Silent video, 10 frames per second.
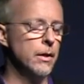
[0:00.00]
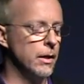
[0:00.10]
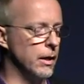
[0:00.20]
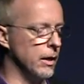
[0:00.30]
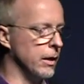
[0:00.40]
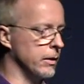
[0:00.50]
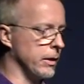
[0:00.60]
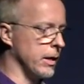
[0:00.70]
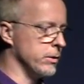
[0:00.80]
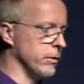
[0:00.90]
In the
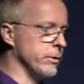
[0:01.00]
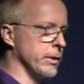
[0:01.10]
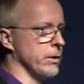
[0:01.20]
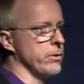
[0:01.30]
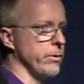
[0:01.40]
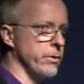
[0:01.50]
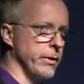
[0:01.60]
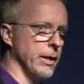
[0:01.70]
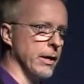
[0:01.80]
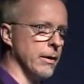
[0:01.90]
case of
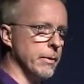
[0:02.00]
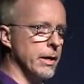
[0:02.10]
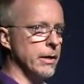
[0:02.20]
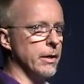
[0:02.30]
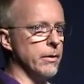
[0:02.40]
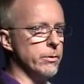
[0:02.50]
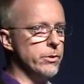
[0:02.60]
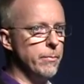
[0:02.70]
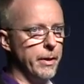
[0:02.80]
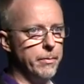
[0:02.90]
663399 Becca, it was
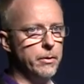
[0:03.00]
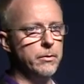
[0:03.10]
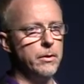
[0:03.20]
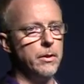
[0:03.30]
two people.